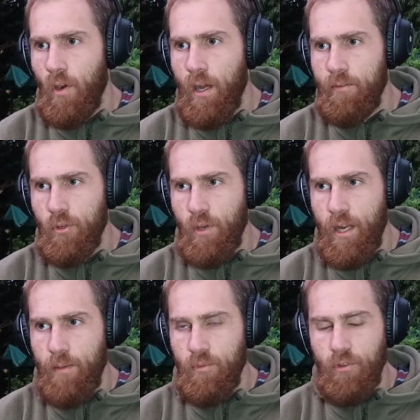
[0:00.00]

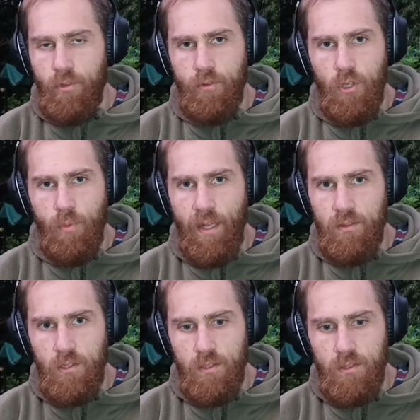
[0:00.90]
grams of
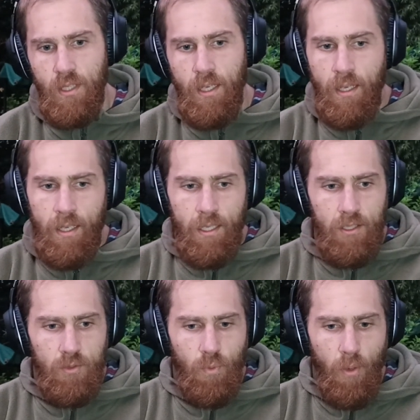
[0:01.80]
cubensis
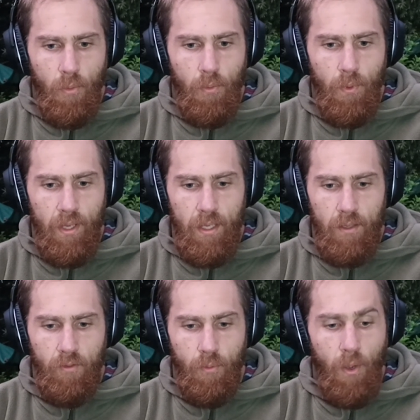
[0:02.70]
is probably,
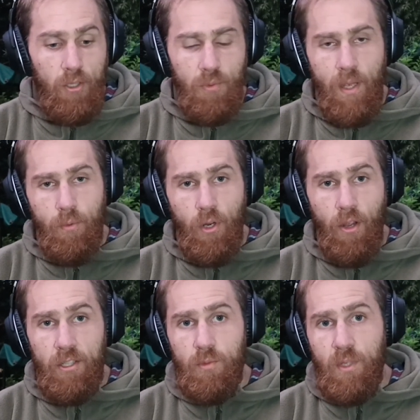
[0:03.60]
for most people,
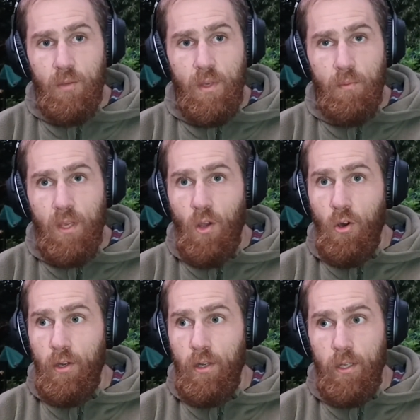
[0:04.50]
going to be a bit
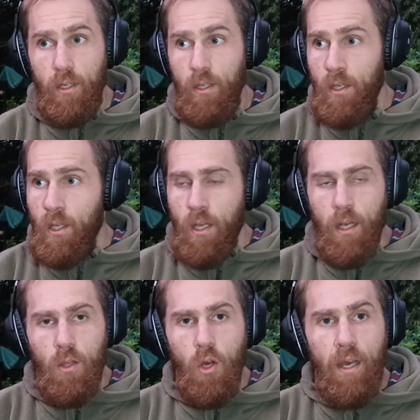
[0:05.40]
beyond a
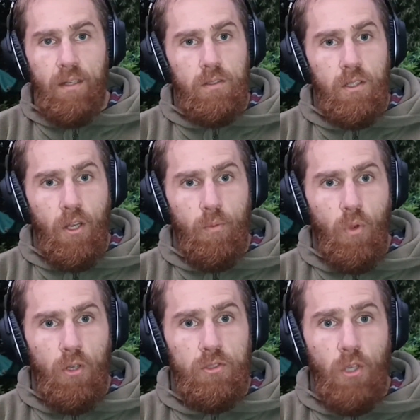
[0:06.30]
light,
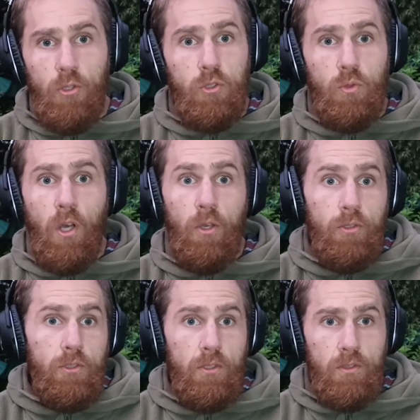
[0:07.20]
pro-social
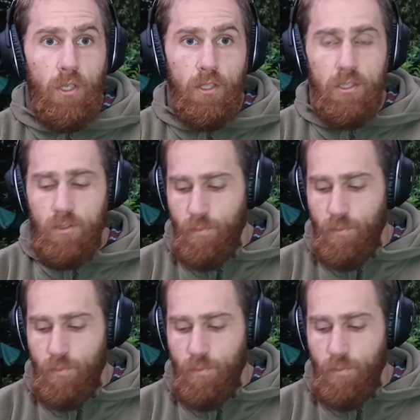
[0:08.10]
dose. So just,